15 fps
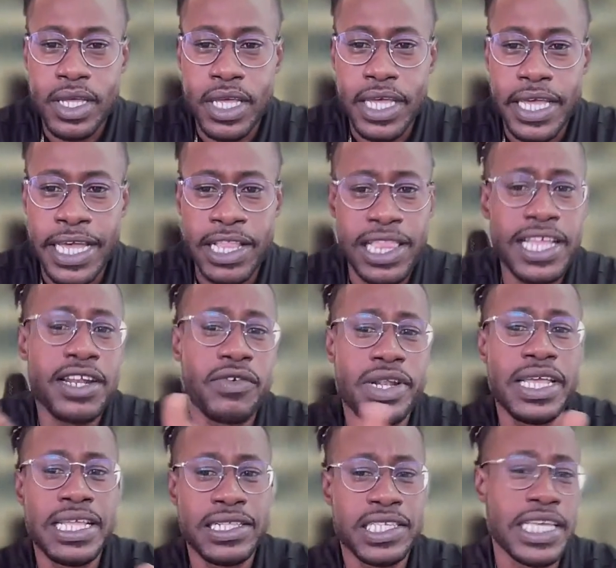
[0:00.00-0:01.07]
it literally
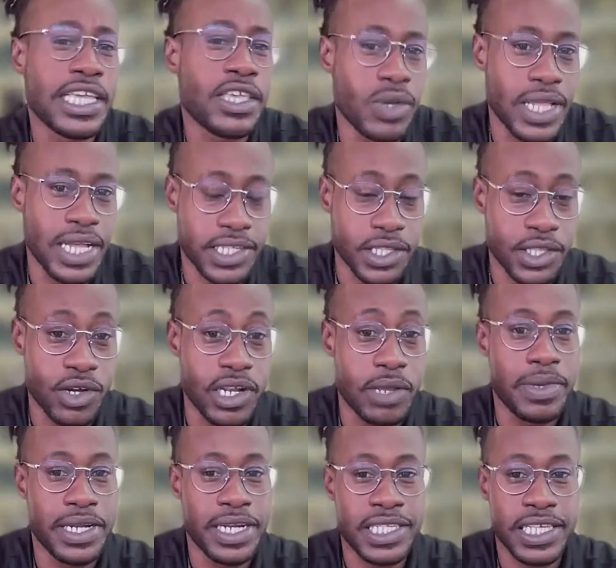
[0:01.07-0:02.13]
will take you less than 30
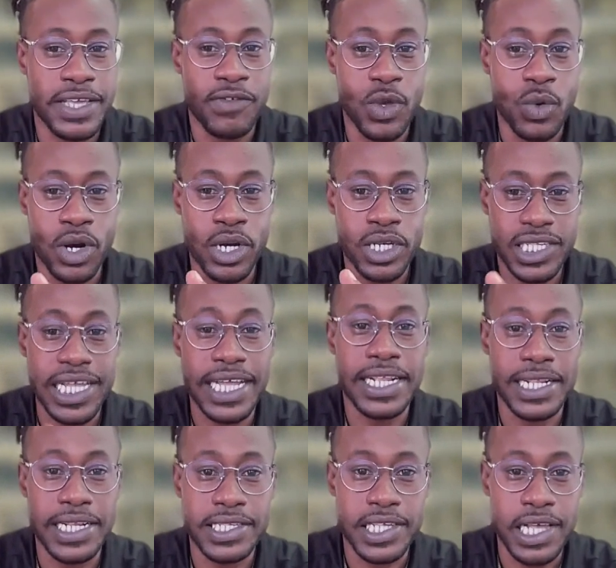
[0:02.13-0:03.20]
minutes if you were setting
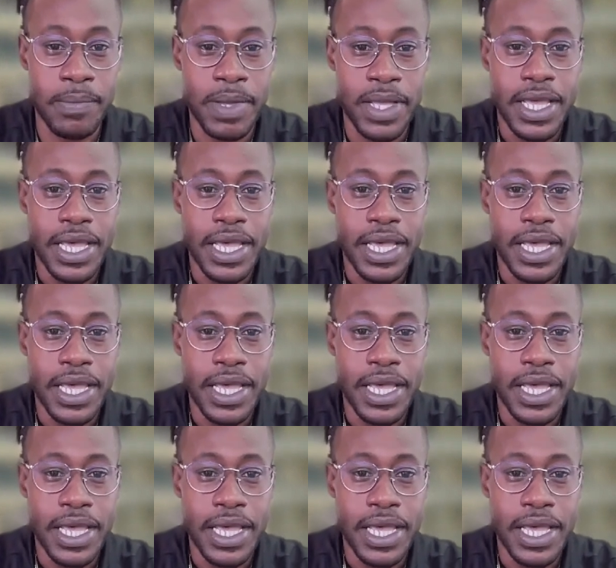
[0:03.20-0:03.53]
this up.